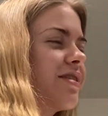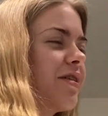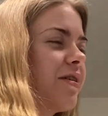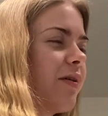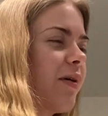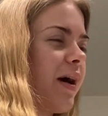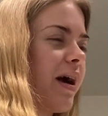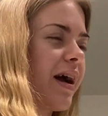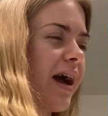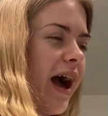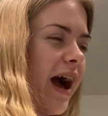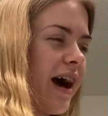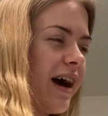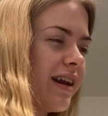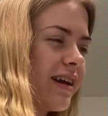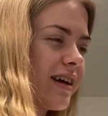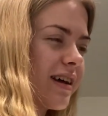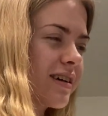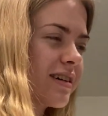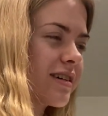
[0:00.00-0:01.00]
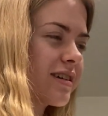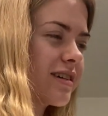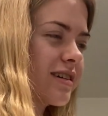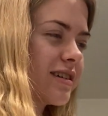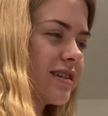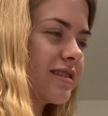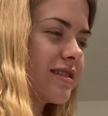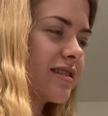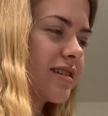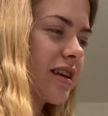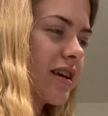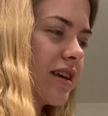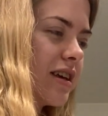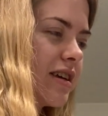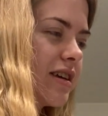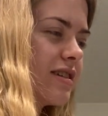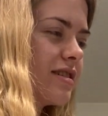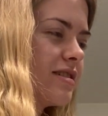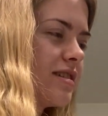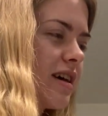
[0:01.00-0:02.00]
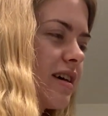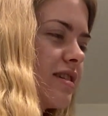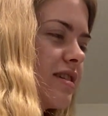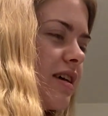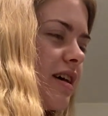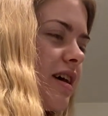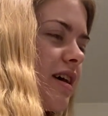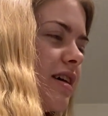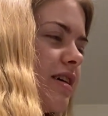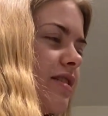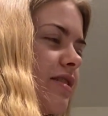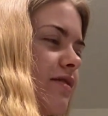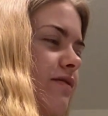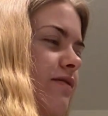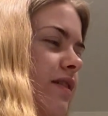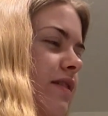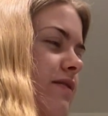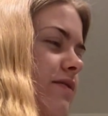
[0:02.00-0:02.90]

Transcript: Yo, I add skis at the end of